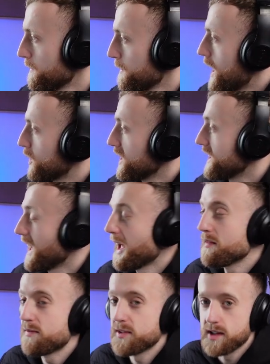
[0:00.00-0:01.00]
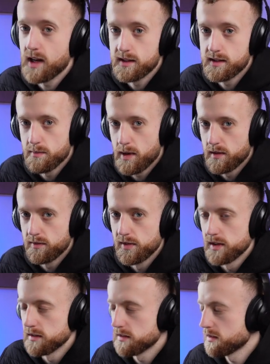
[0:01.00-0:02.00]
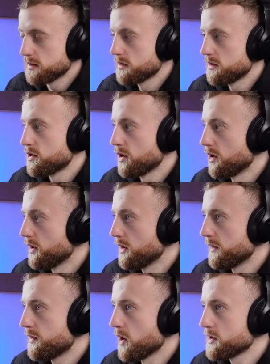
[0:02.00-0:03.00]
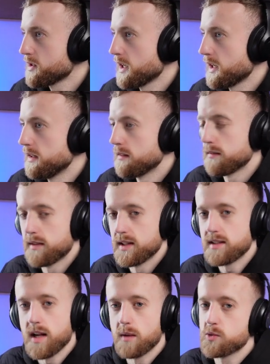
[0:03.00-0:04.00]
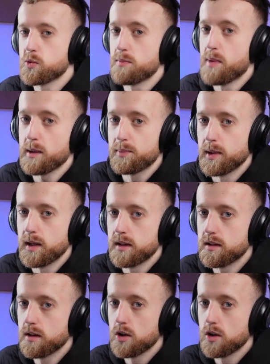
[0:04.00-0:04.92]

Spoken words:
How can you emphasize the benefits? So if you're saying this helps with back pain,